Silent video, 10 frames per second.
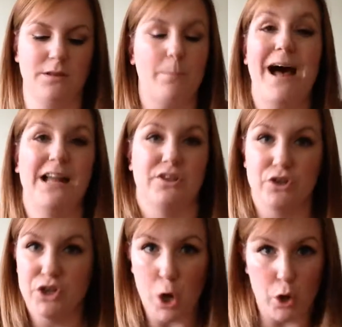
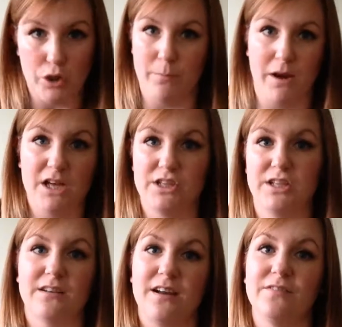pattern on the blush
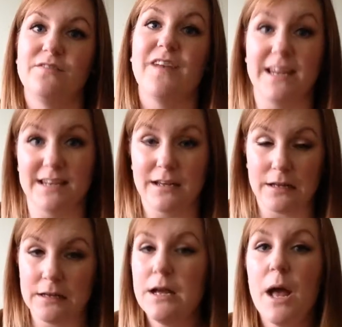is kind of
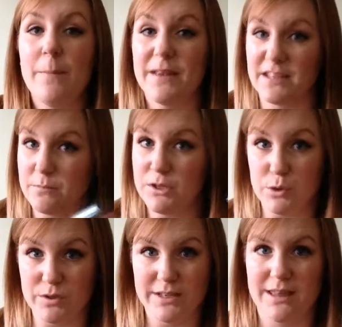fading, because I've been
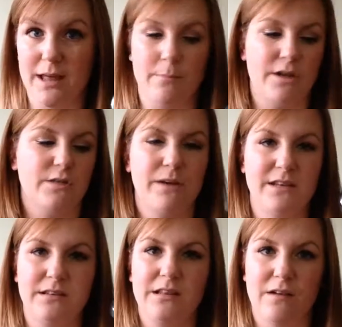using it that much. But
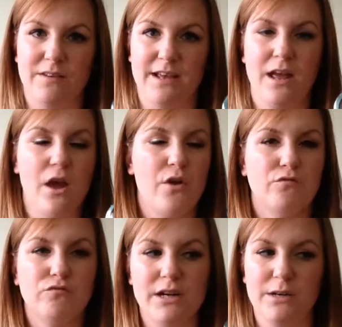it's lovely.
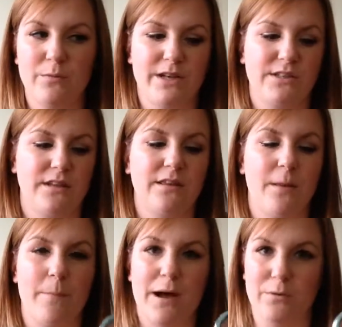Really wish
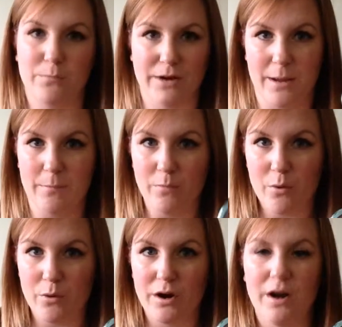that MAC would bring out
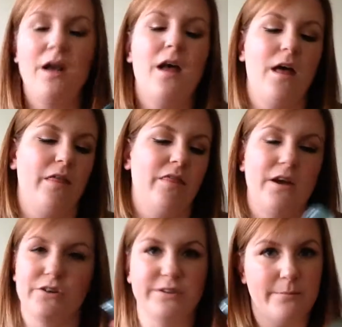more.
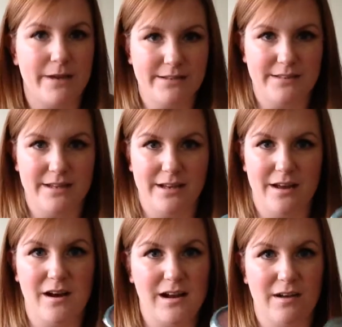They're just
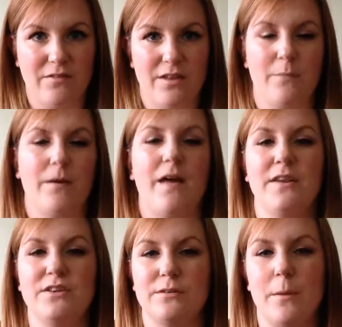amazing. I love them, and
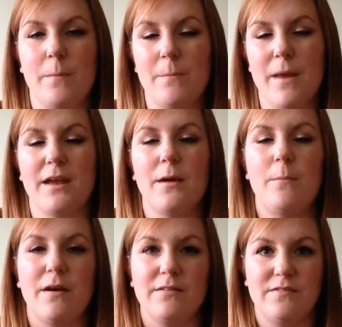they just make
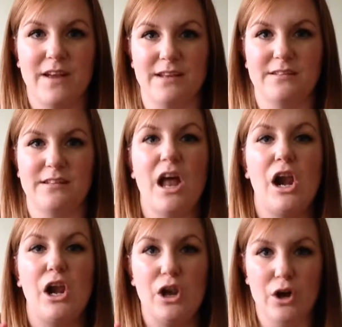my face
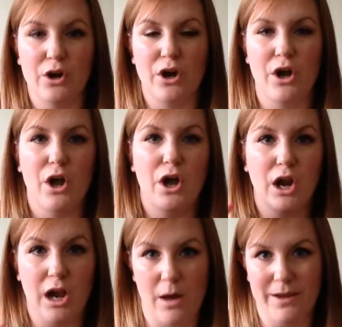look
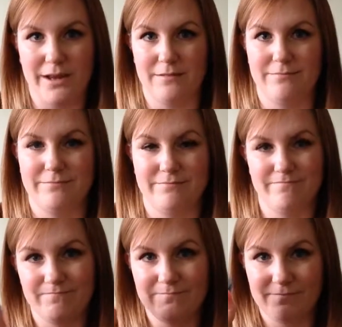glowing.
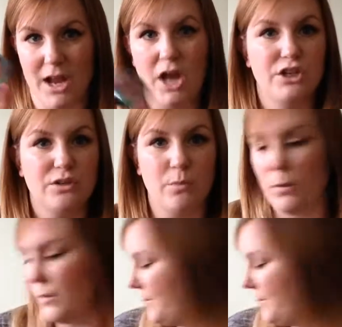Just what I want.